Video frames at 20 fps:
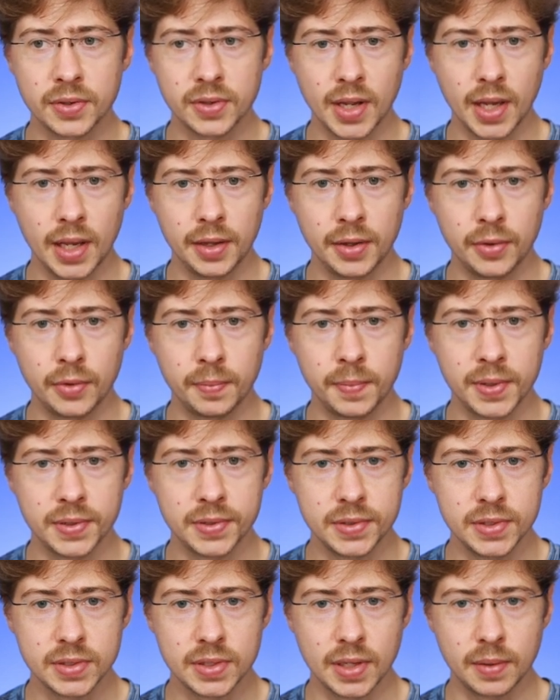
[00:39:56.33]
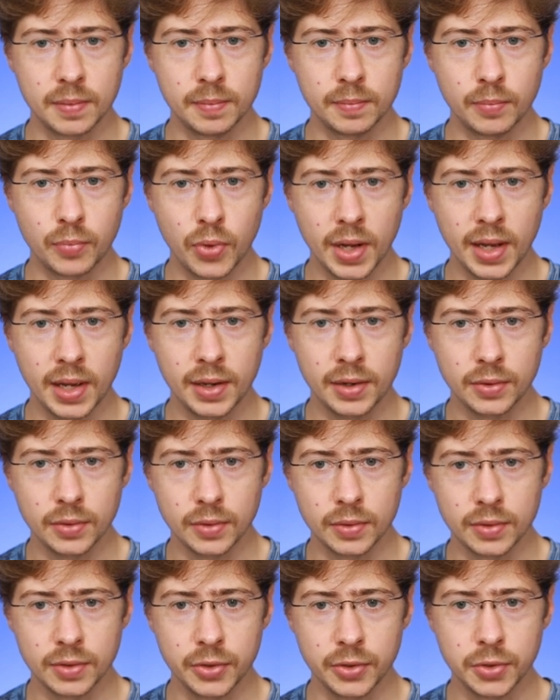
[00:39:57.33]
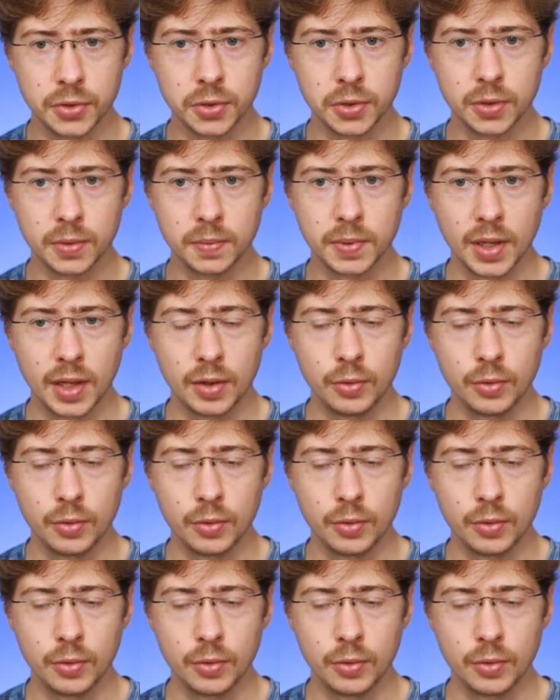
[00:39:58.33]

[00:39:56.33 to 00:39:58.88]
scaling your business and brand on YouTube,